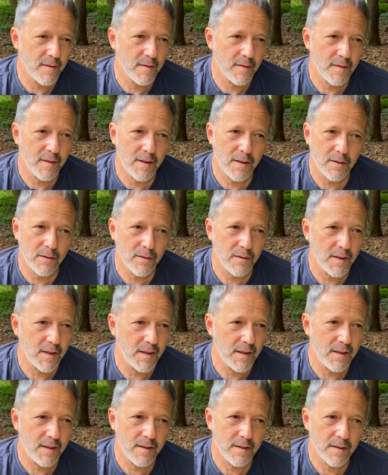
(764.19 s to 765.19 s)

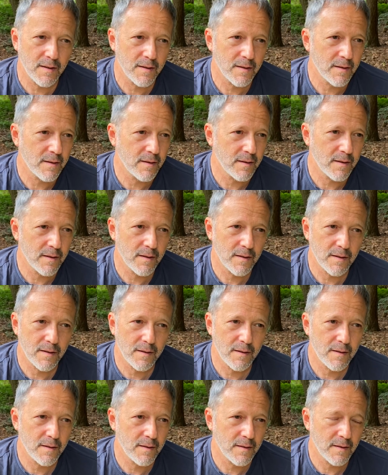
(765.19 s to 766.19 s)
literally
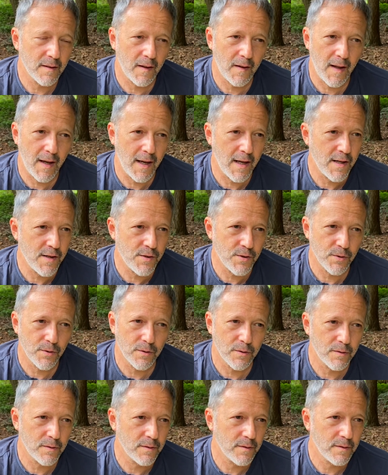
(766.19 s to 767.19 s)
an
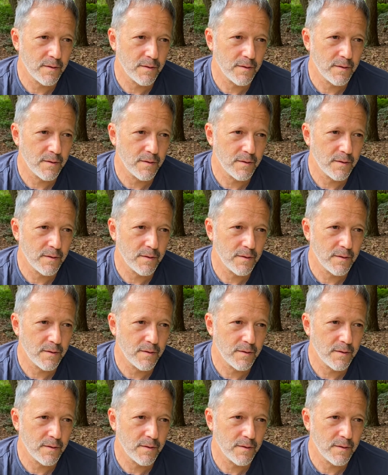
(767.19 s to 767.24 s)
angel,